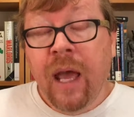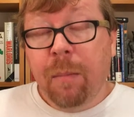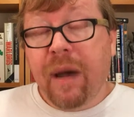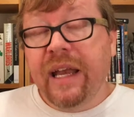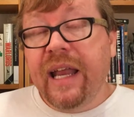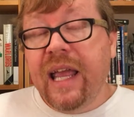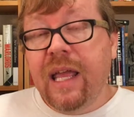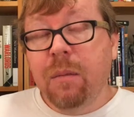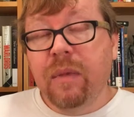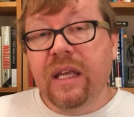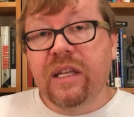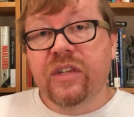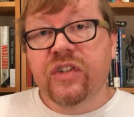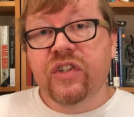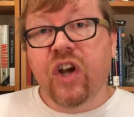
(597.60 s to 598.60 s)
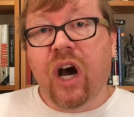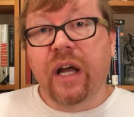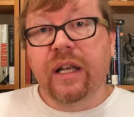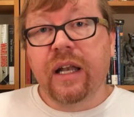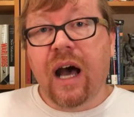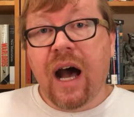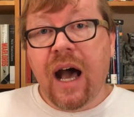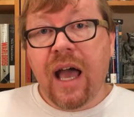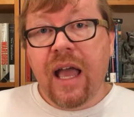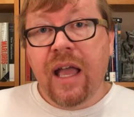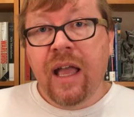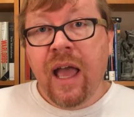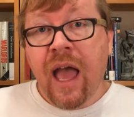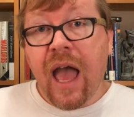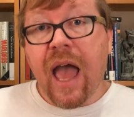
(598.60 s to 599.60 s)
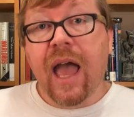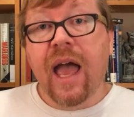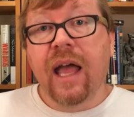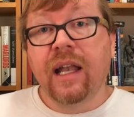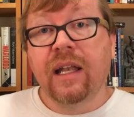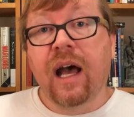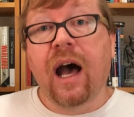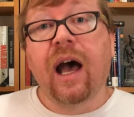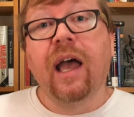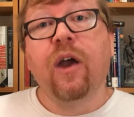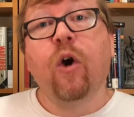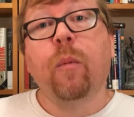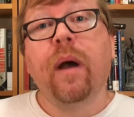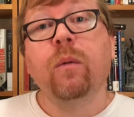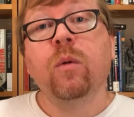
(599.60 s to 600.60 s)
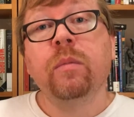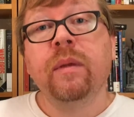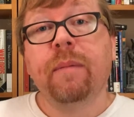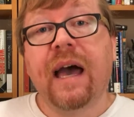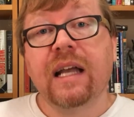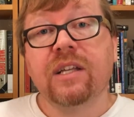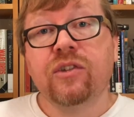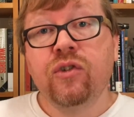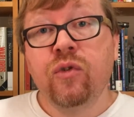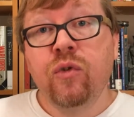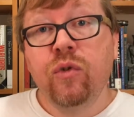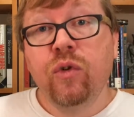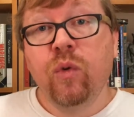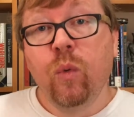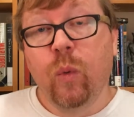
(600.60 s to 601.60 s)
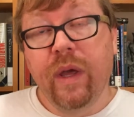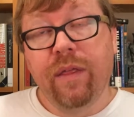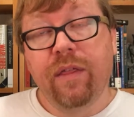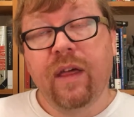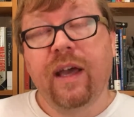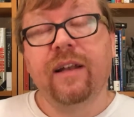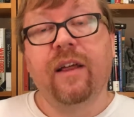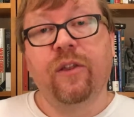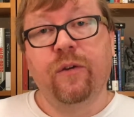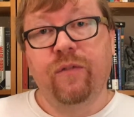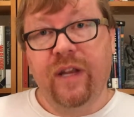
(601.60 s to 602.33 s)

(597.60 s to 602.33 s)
My name is Scott Neigh, and I hope I will be back soon with another